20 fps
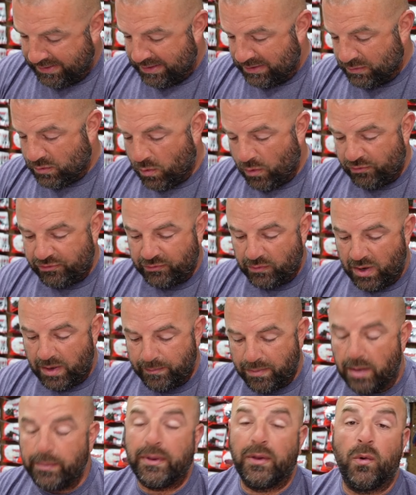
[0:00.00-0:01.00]
and of course the green
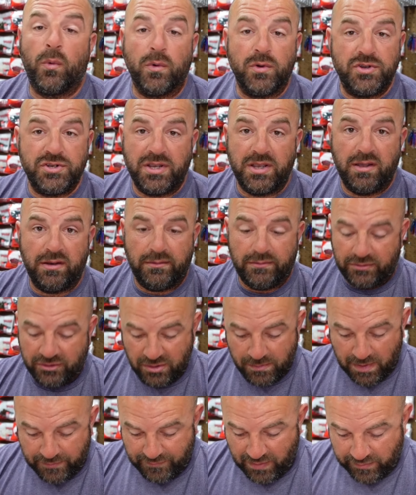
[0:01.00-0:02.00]
pumpkin orange again.
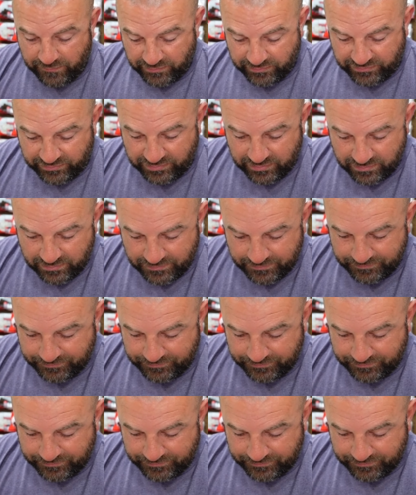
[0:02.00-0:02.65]
Two of my favorites.